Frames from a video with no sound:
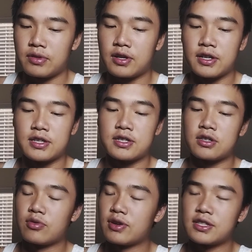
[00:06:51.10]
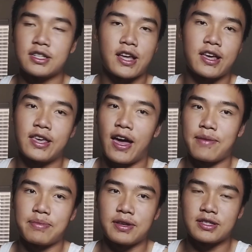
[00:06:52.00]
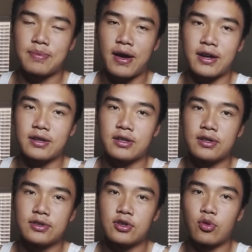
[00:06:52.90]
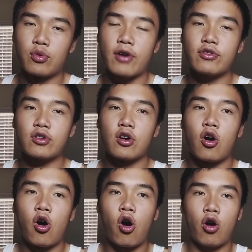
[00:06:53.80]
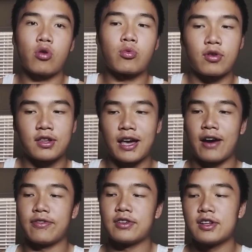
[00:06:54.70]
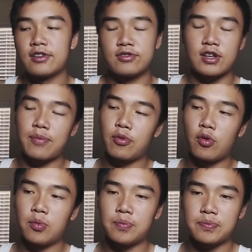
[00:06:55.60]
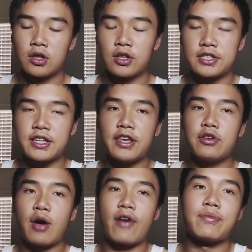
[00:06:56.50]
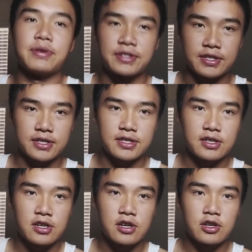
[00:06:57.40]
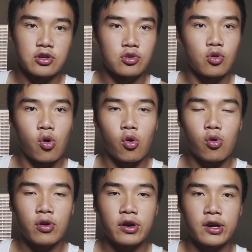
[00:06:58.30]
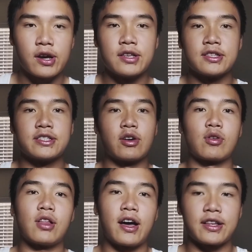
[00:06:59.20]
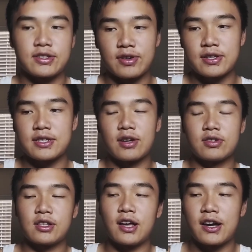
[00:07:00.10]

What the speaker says: because the rest of the day can't be as bad. So whatever hard work you have, for example, let's say you have a business. Your goal is to sell clients, right? Sell to